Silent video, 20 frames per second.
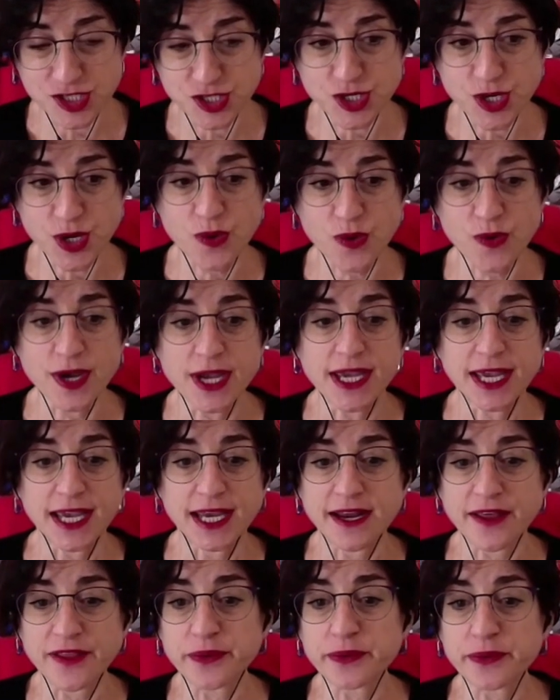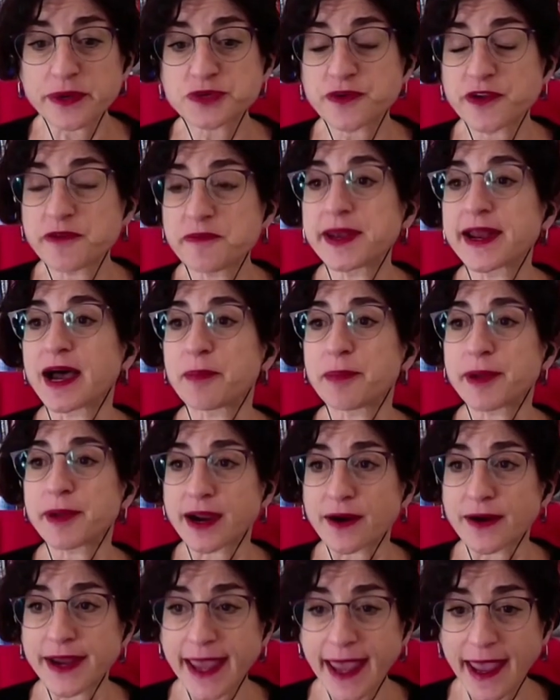So in other words, we've been upping
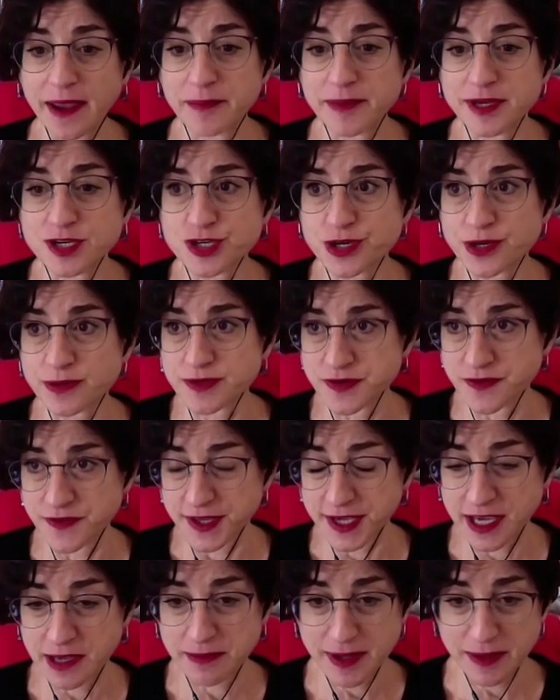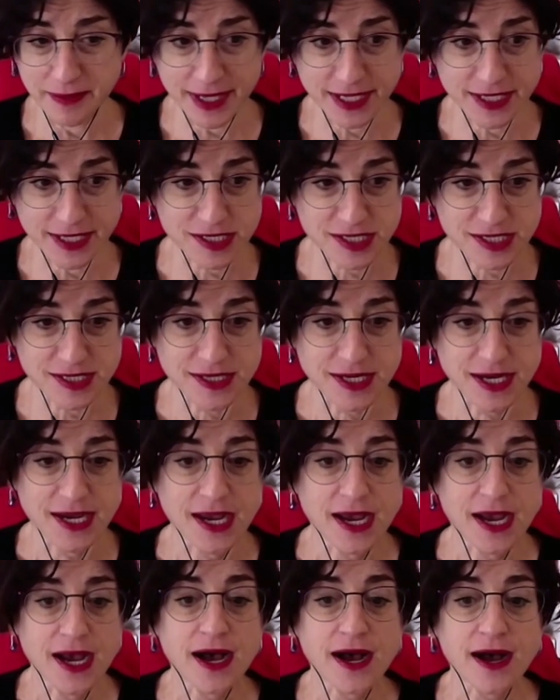our game in terms of the commitments.
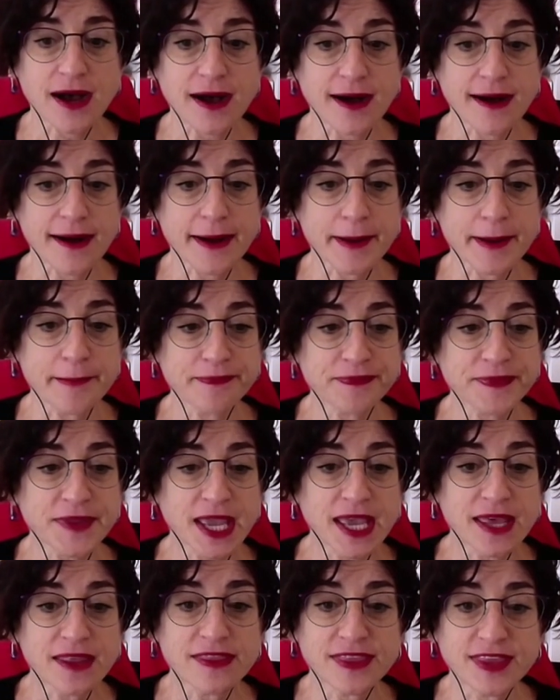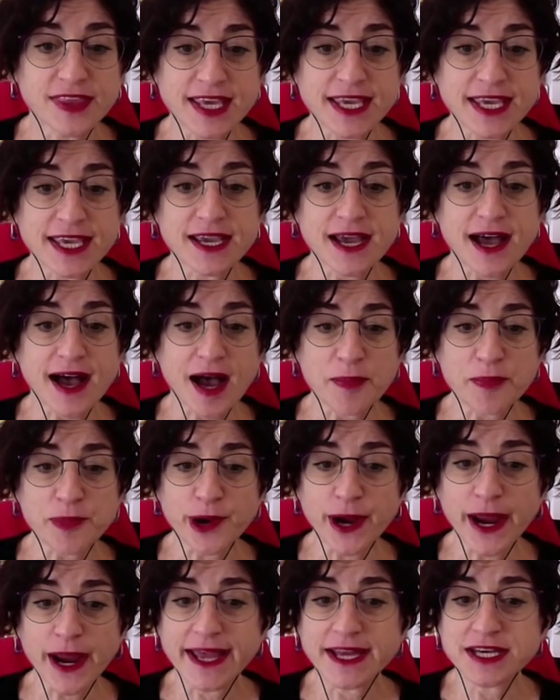The
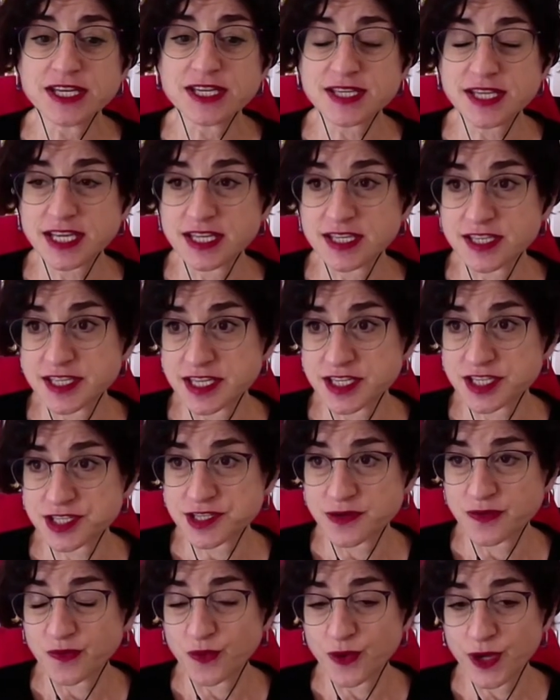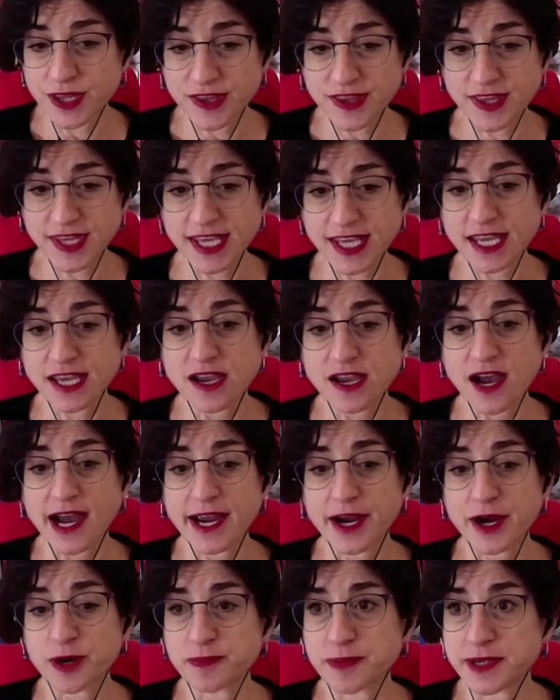upper end is consistent with the
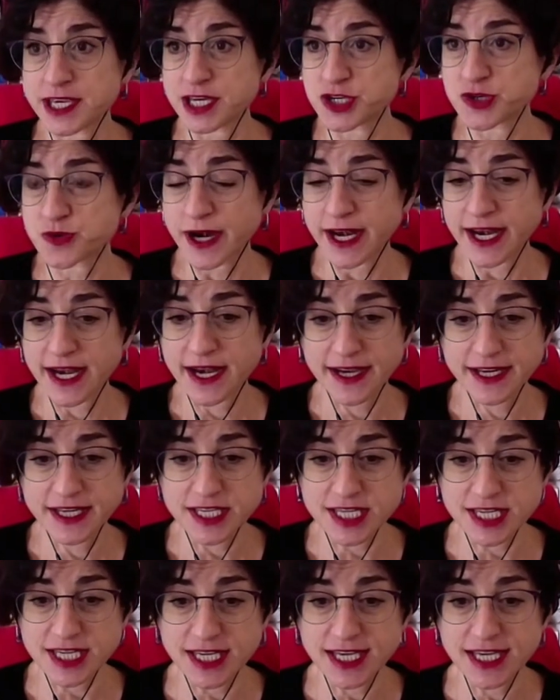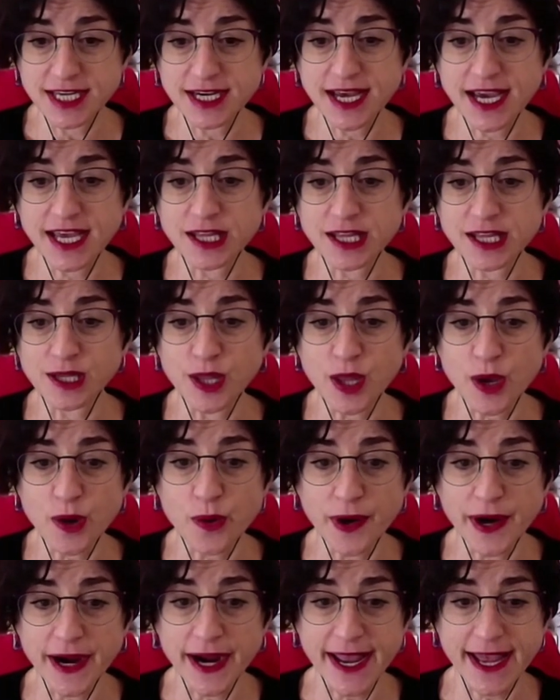IRP 2019, and the
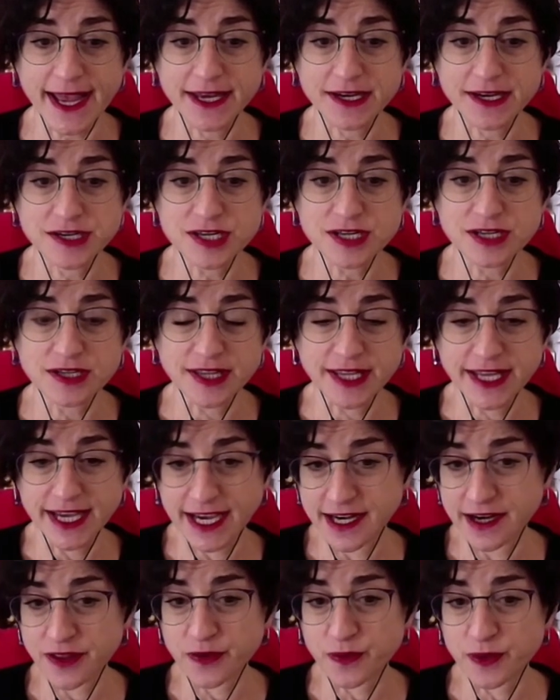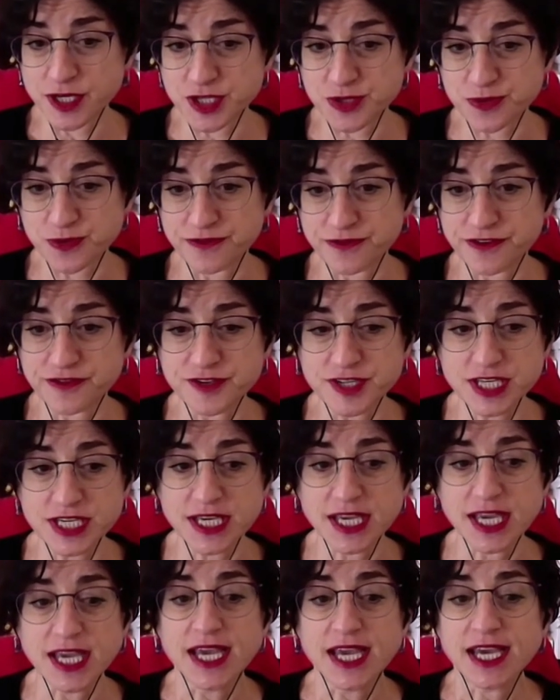lower end, like in other words,
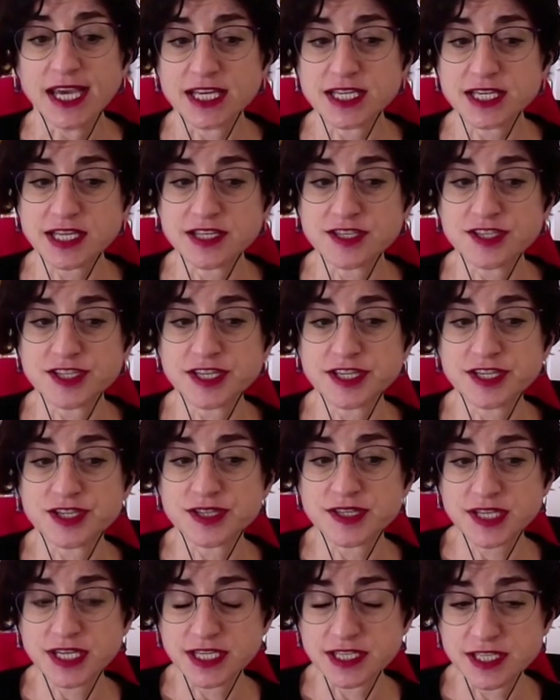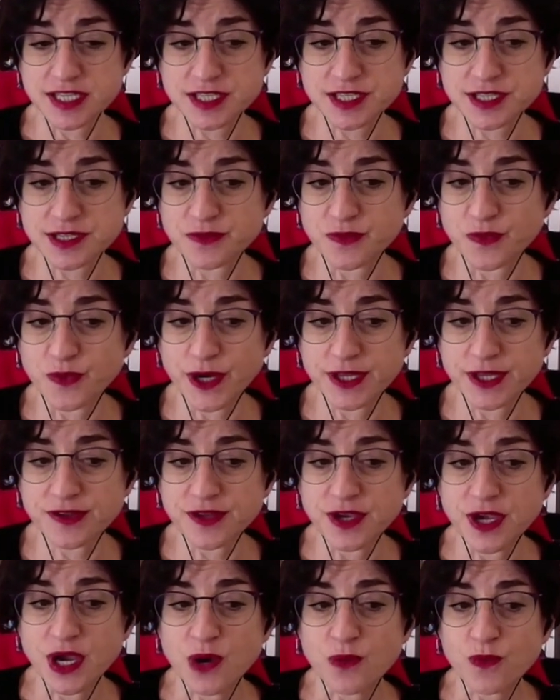350, is consistent with
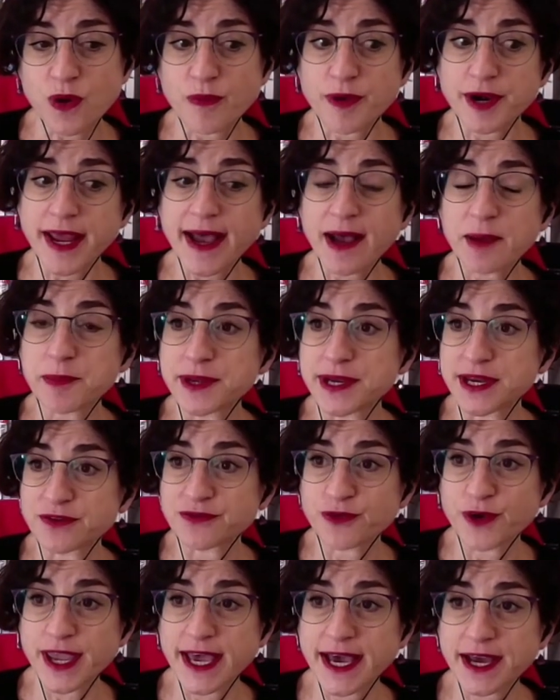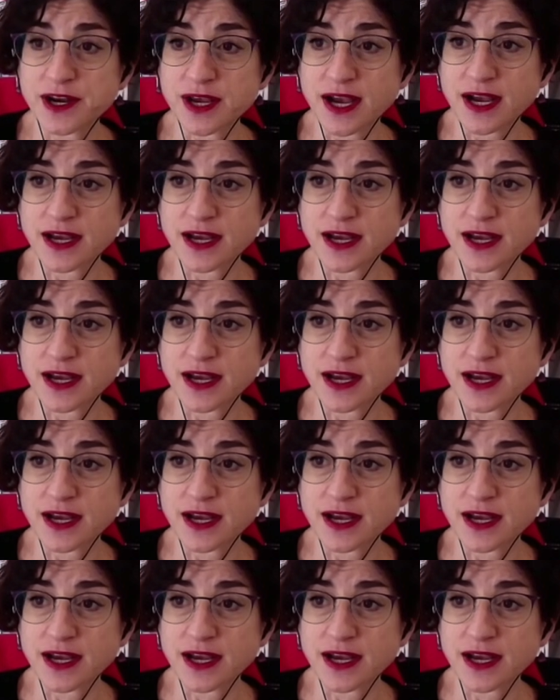what would happen if we had